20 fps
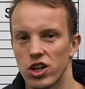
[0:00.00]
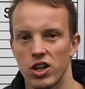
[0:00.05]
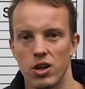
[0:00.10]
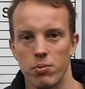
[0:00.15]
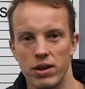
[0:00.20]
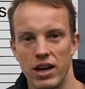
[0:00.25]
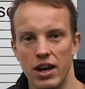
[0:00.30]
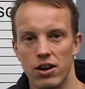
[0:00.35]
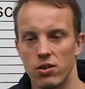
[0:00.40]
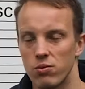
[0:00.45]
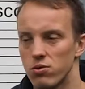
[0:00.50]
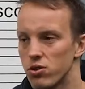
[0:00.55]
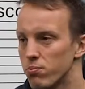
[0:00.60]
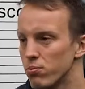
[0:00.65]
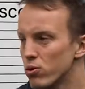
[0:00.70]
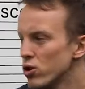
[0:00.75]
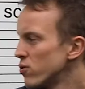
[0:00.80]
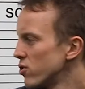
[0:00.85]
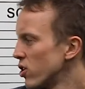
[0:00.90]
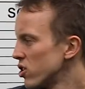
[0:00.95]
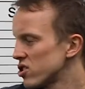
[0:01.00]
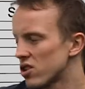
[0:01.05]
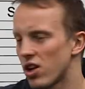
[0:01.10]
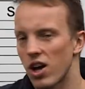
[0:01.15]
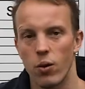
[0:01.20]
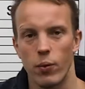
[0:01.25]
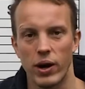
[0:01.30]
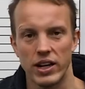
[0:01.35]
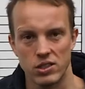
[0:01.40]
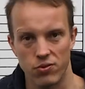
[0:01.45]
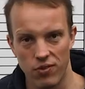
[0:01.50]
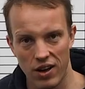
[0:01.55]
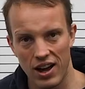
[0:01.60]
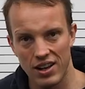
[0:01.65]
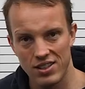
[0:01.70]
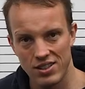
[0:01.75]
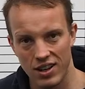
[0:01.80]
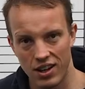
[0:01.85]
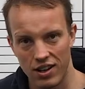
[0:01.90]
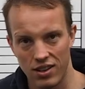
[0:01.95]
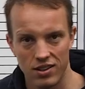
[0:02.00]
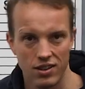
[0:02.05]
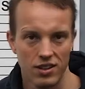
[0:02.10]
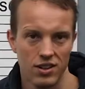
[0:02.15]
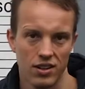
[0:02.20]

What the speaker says: you're going to be able to move those lighter weights faster.